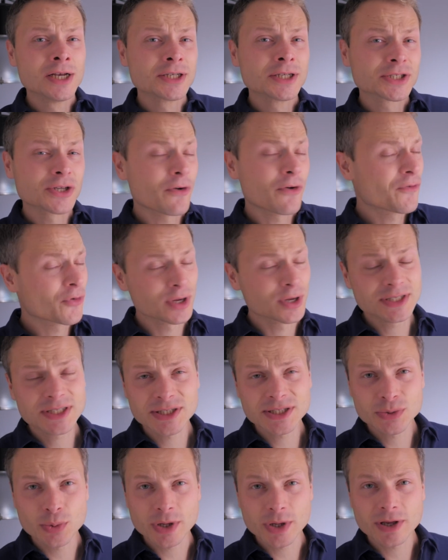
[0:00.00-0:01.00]
So for
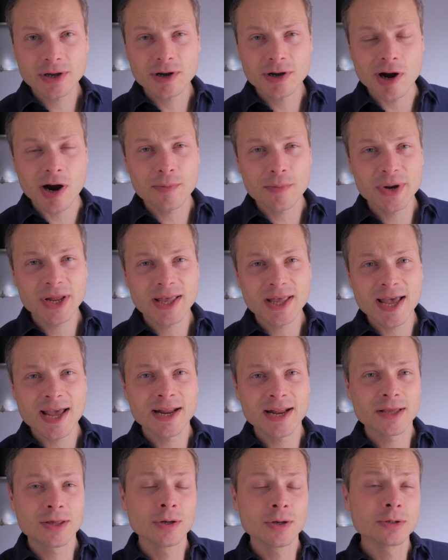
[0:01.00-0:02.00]
instance, with the car
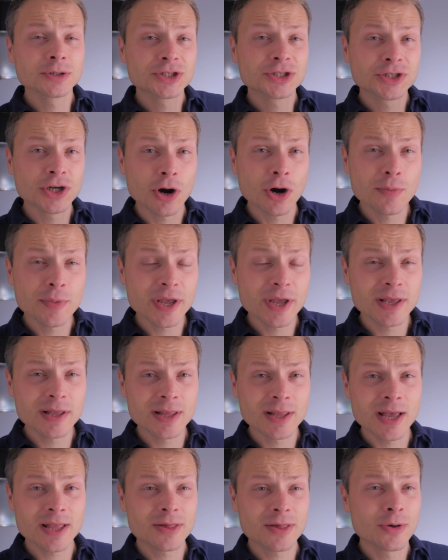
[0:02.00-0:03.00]
mechanic, you'll show me
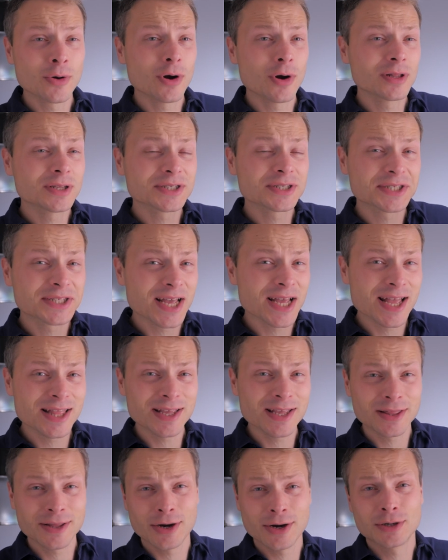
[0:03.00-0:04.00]
that you understand
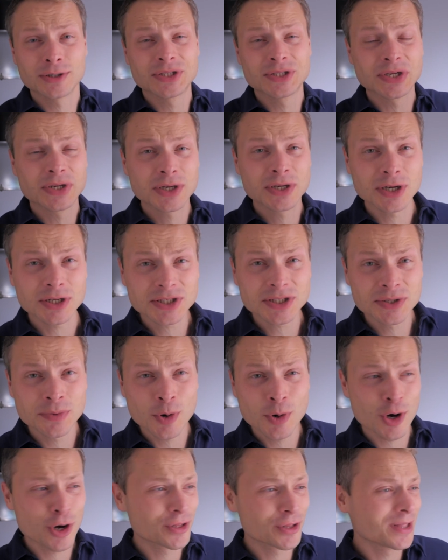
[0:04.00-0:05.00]
that there's a
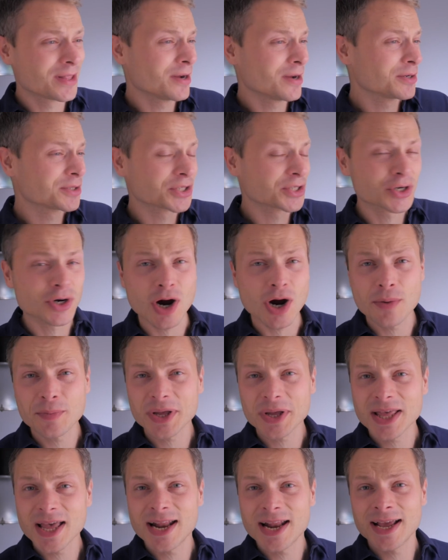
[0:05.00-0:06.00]
customer, that there's a car
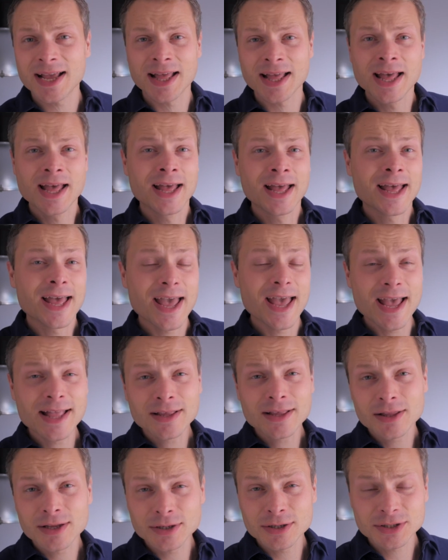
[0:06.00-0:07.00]
mechanic,
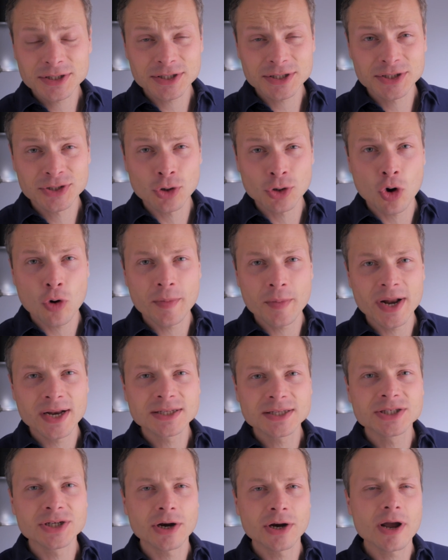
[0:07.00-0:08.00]
and that there's a store
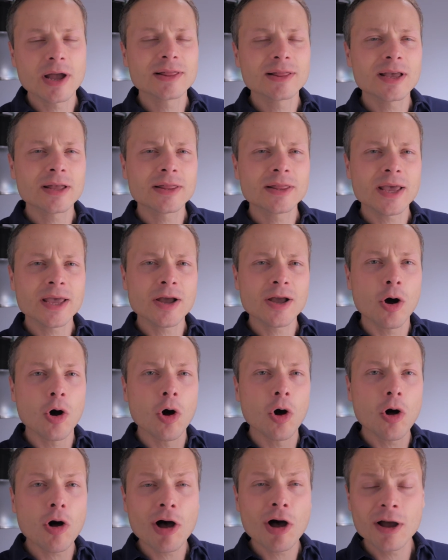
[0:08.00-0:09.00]
manager, and that they
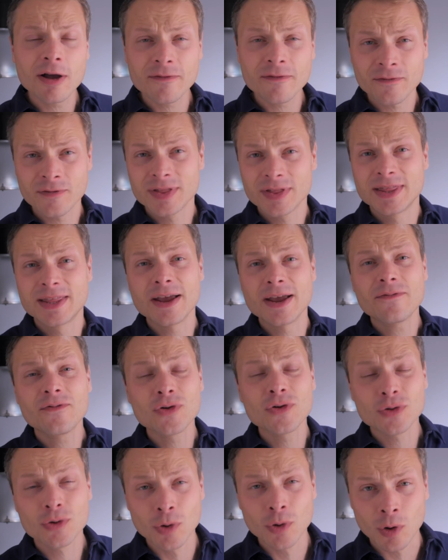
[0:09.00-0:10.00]
all have
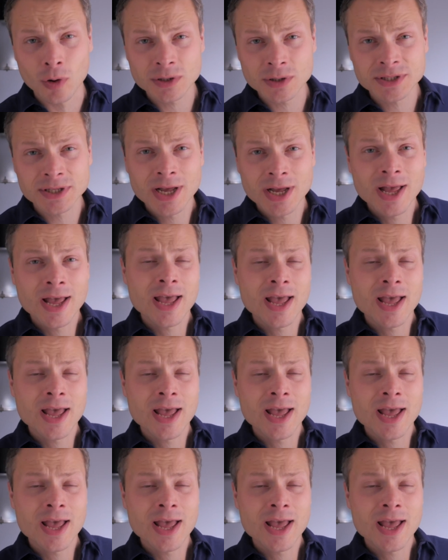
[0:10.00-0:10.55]
different goals.